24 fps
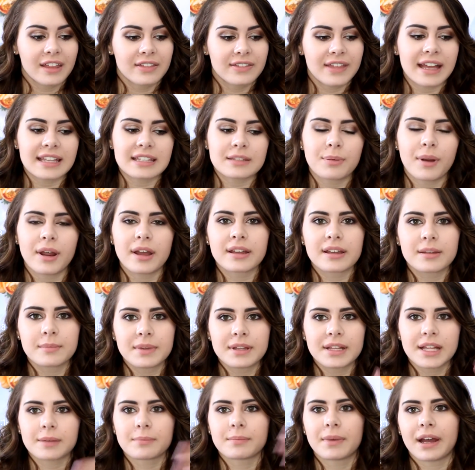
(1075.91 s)
that's probably gonna
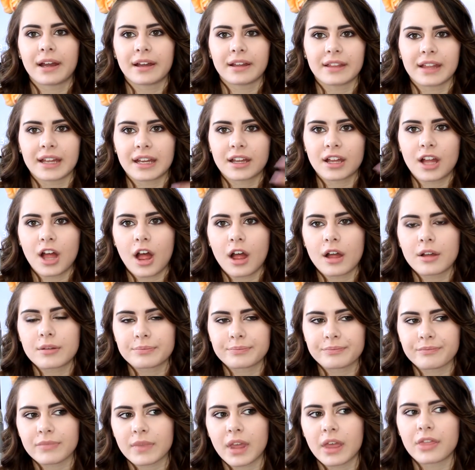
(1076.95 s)
be like my like
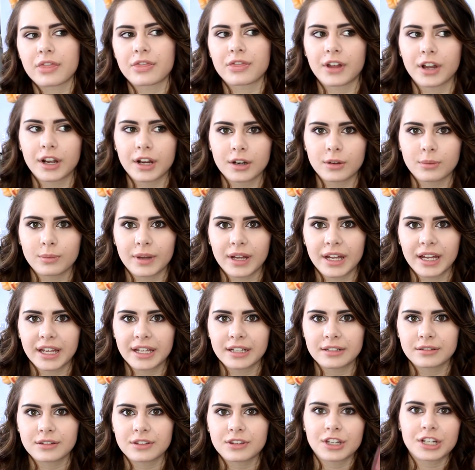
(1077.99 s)
third
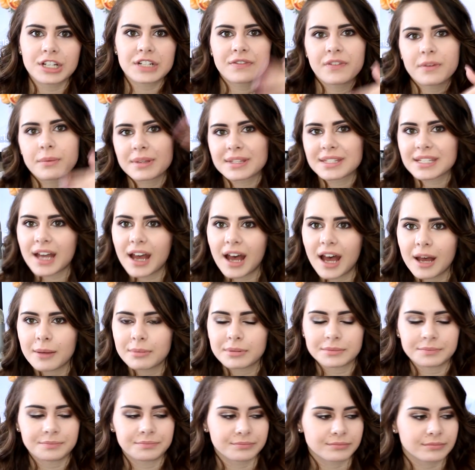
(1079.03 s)
one, third from the
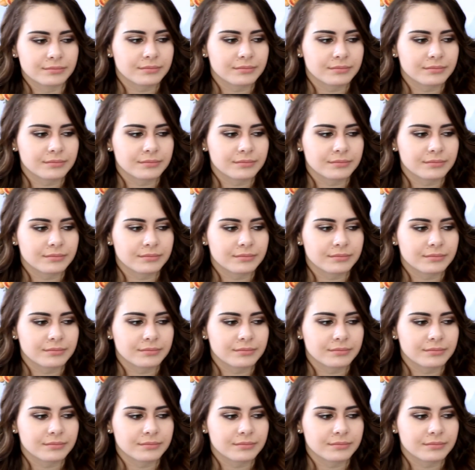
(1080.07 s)
top.